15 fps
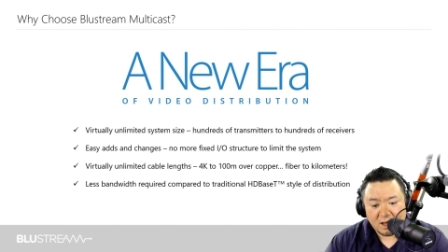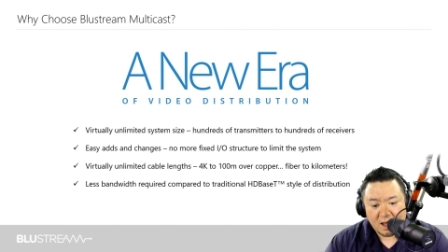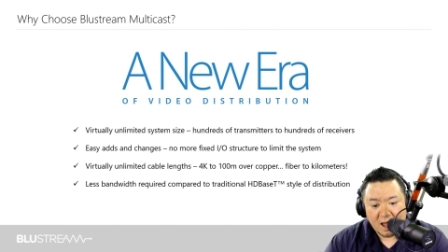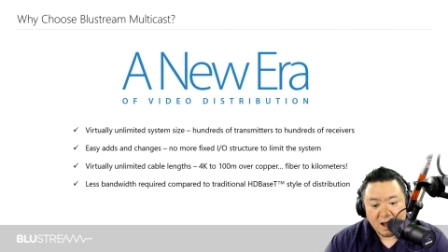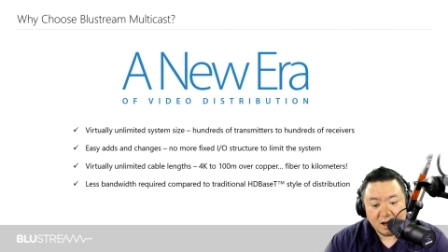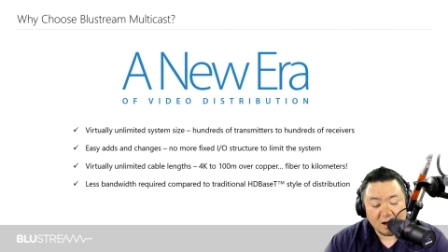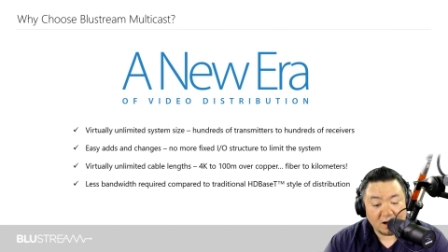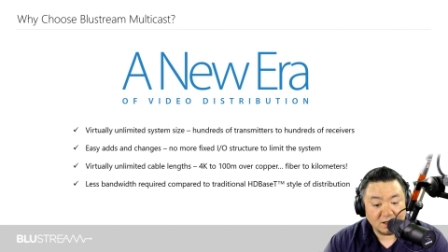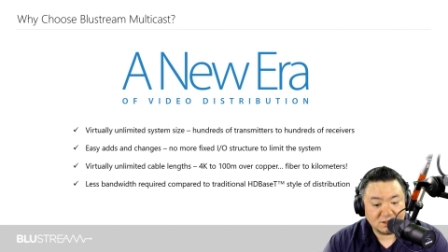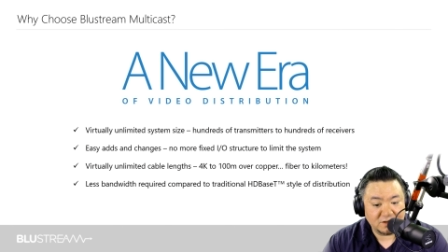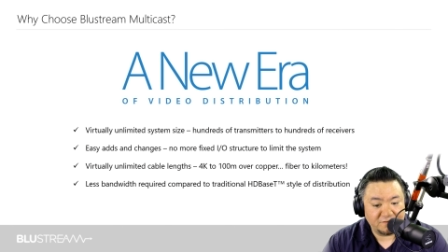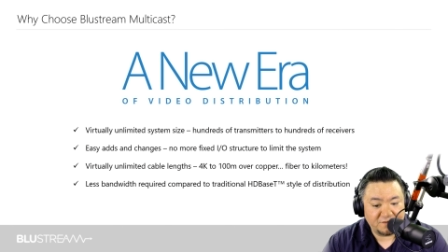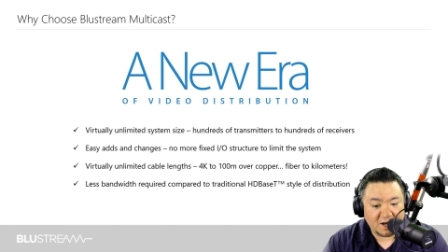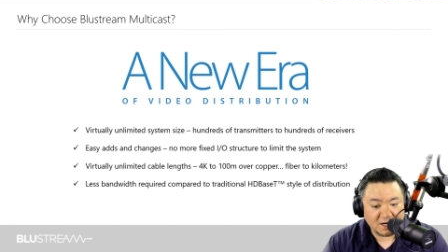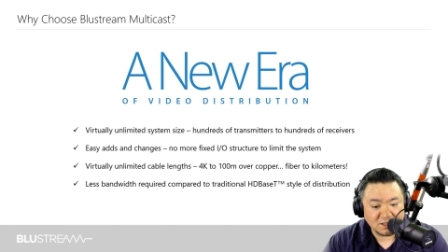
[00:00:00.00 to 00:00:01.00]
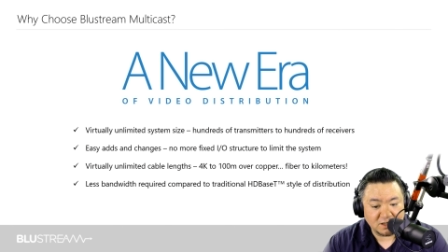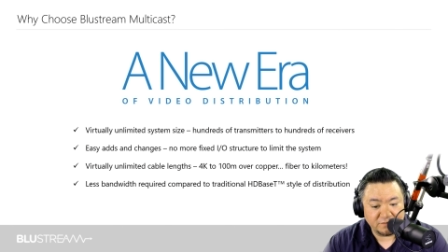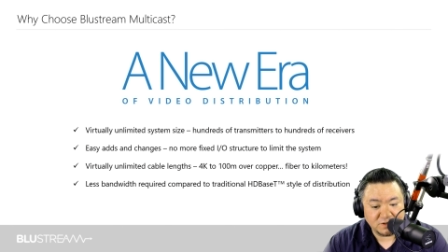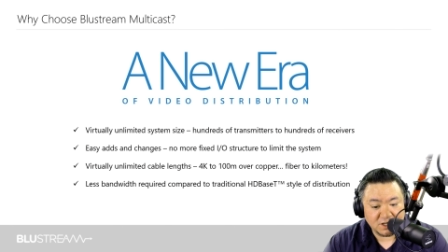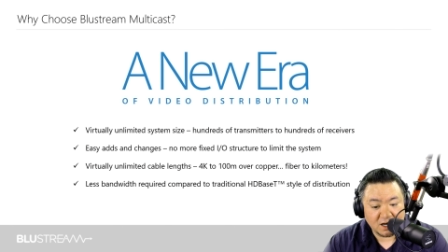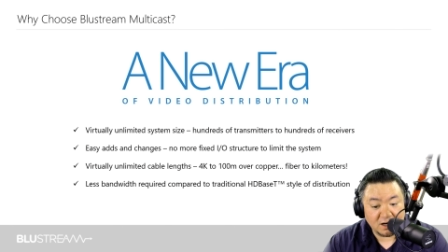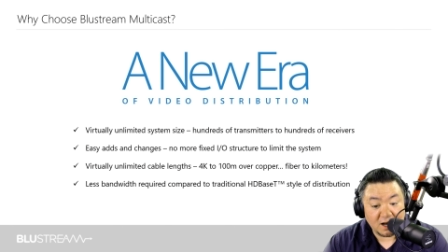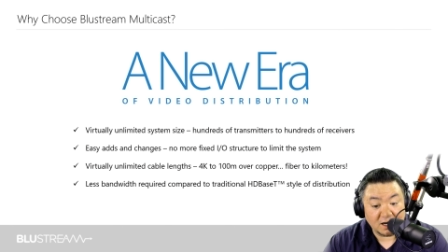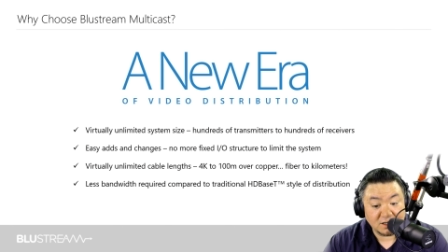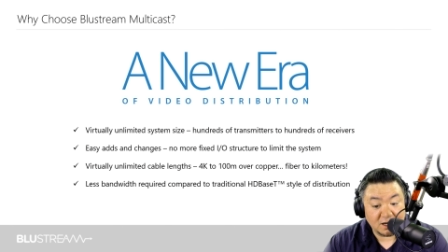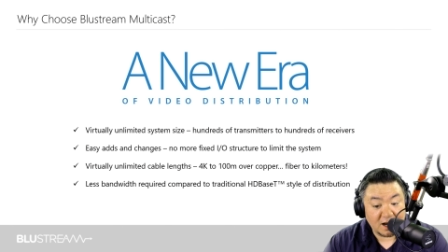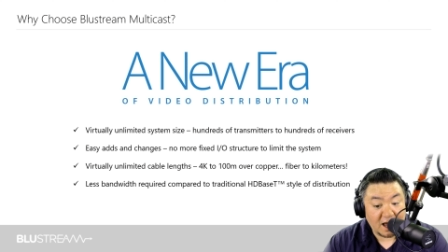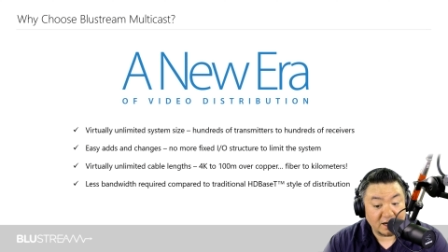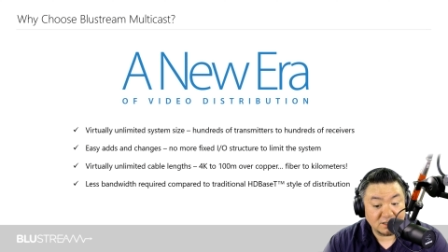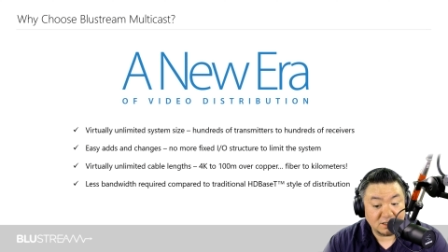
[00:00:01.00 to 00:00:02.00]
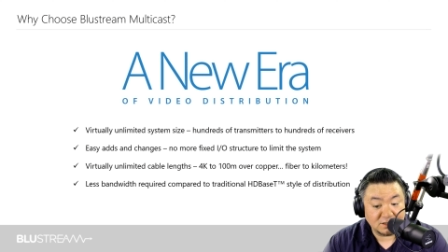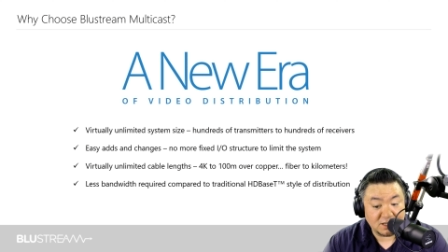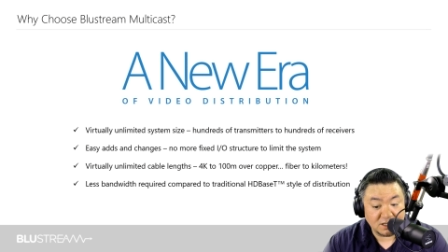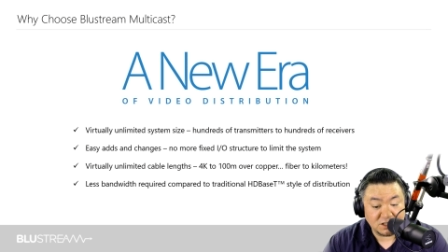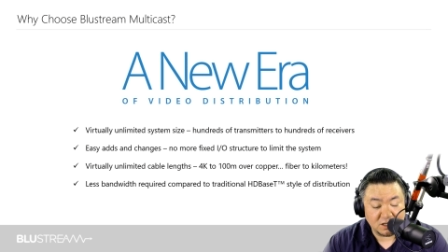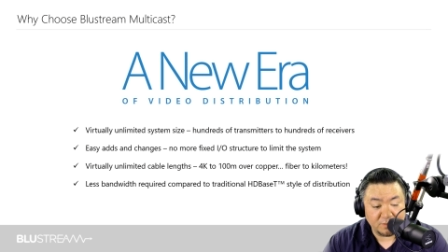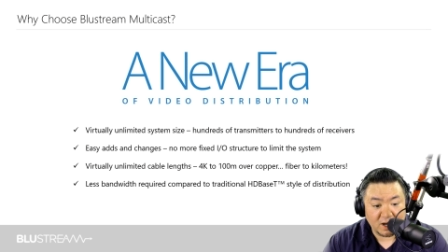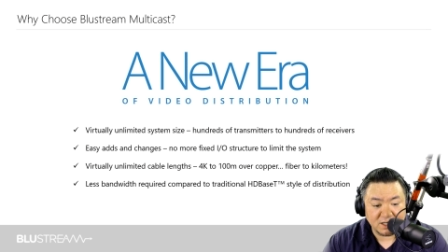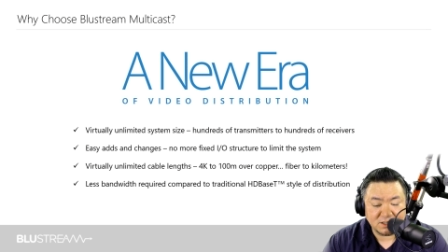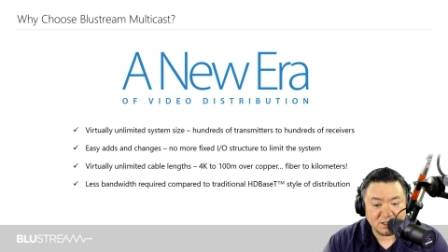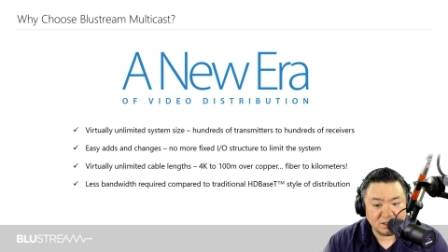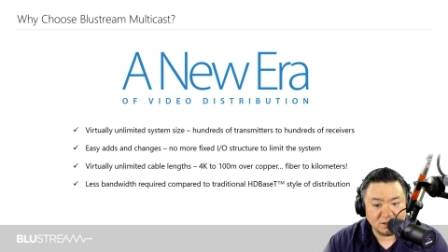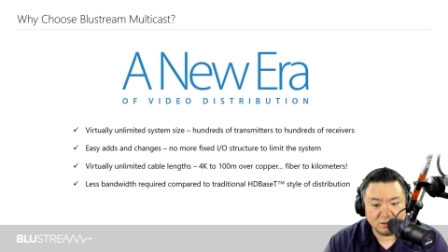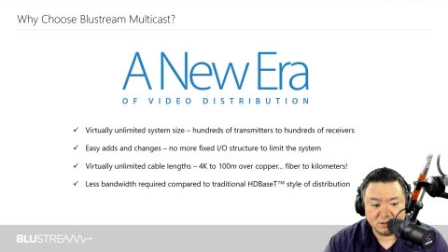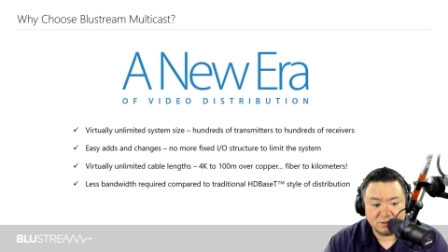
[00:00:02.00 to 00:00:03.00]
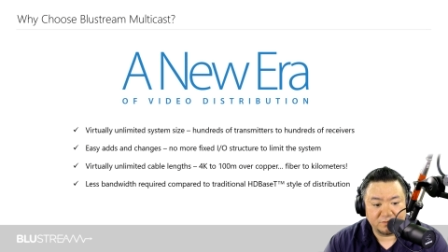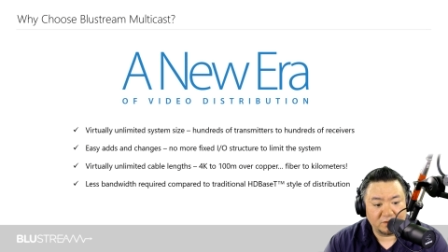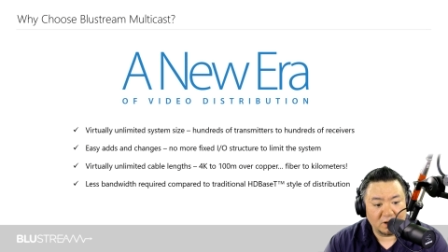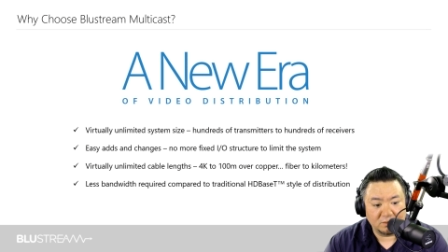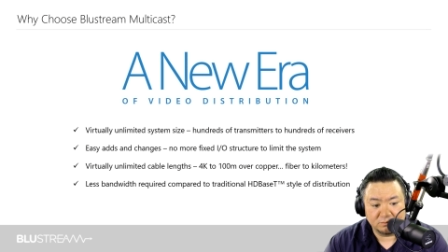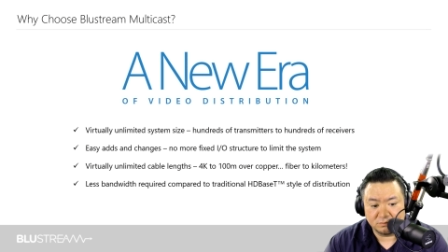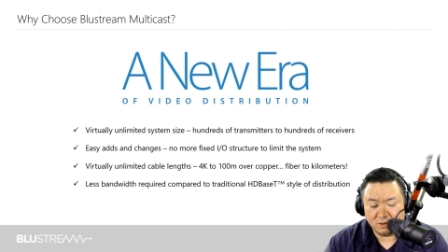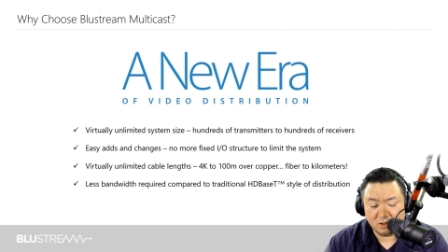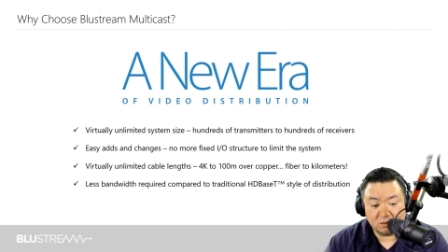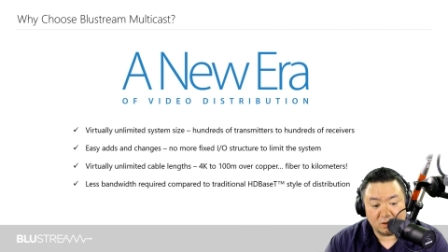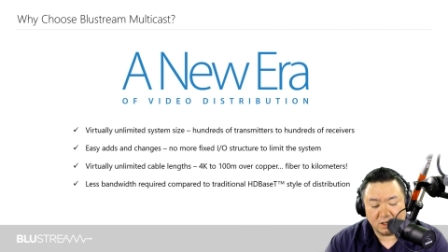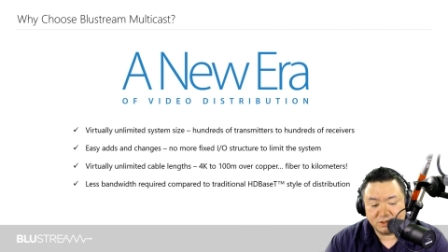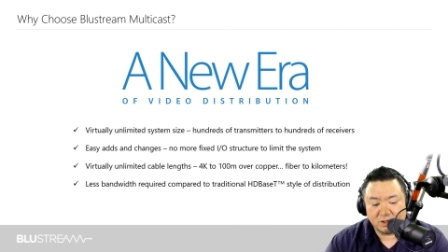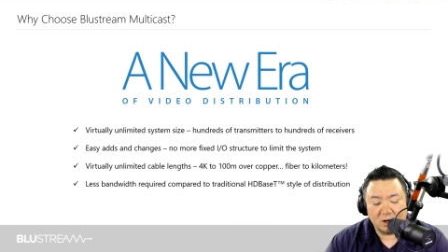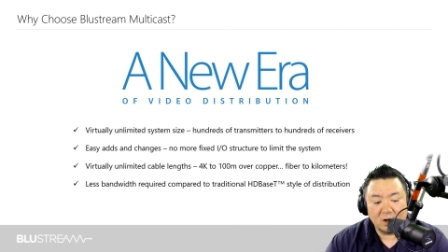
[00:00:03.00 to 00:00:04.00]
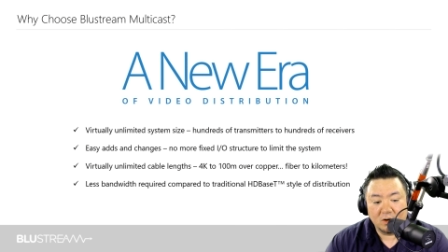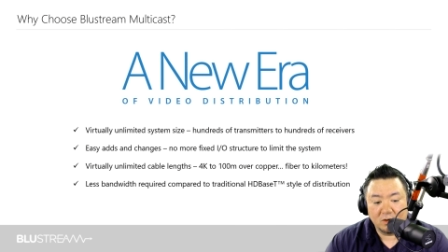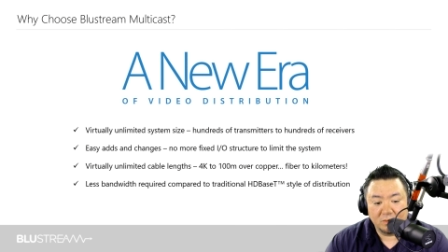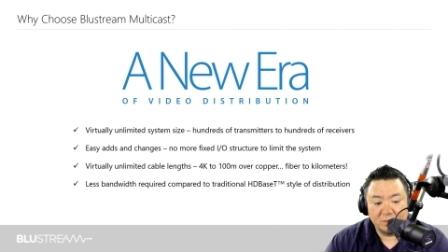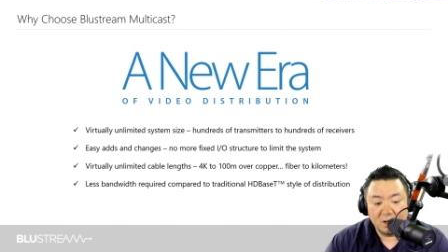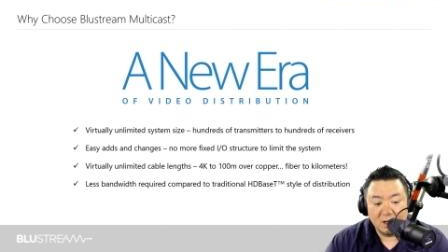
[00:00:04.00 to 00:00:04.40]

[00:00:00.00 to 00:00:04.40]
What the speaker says: and cost-effective to connect and access HDMI signals from across a home,